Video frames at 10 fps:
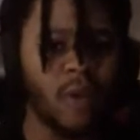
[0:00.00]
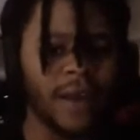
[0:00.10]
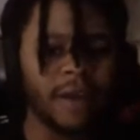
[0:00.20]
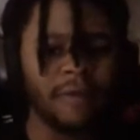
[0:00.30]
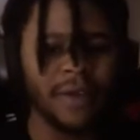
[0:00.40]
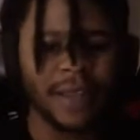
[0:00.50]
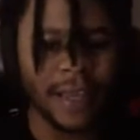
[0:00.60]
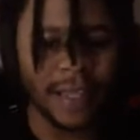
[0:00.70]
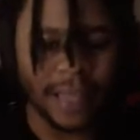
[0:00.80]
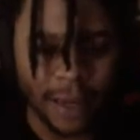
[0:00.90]
Watch
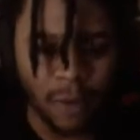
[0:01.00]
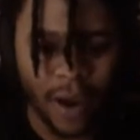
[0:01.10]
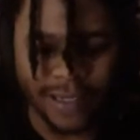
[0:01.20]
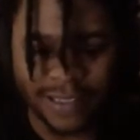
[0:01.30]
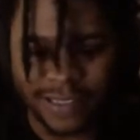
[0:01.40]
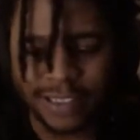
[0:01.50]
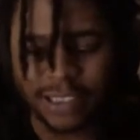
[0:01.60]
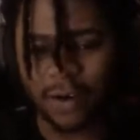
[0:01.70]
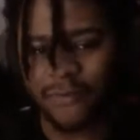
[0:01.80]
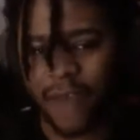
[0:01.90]
everything. Like, why is the
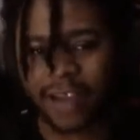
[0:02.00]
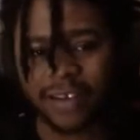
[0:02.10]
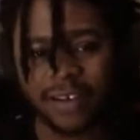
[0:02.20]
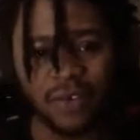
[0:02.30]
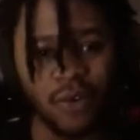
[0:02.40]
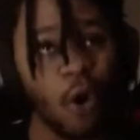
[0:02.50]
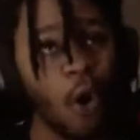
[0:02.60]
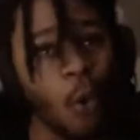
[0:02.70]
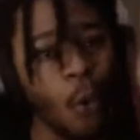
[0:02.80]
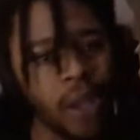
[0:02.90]
shield faction do
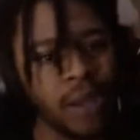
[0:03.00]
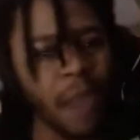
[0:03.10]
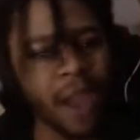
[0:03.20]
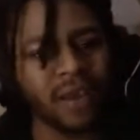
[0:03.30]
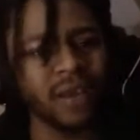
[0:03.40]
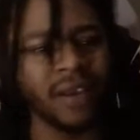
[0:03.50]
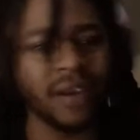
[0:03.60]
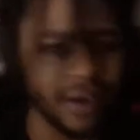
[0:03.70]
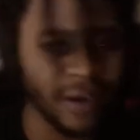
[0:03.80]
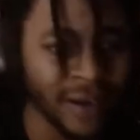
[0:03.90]
all the way in the back of the
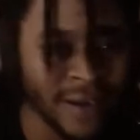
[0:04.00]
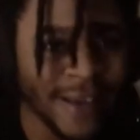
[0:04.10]
helicarrier?